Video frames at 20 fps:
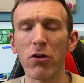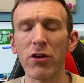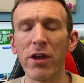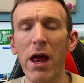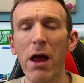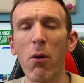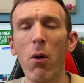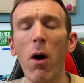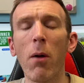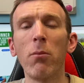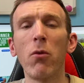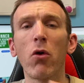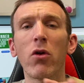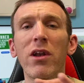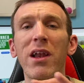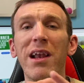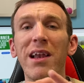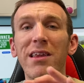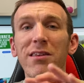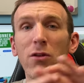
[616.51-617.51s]
Now, I'm not
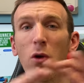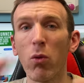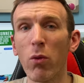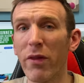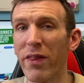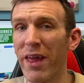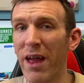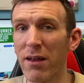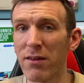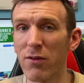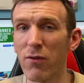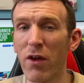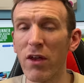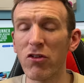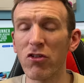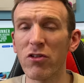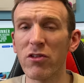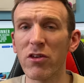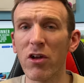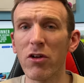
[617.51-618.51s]
gonna list all of the
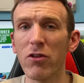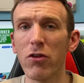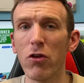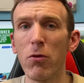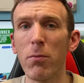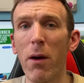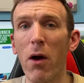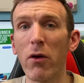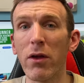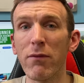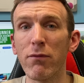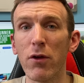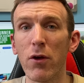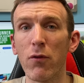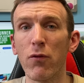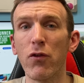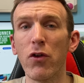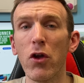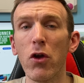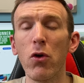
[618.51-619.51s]
activations I do, but I'll give you a
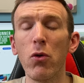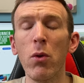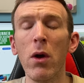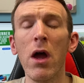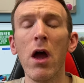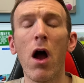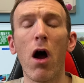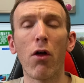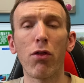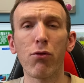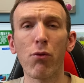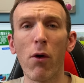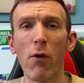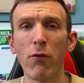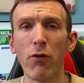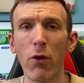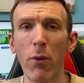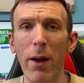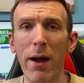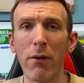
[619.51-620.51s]
few, I'll throw a
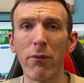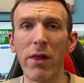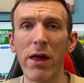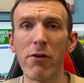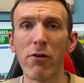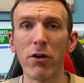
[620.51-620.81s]
few out there.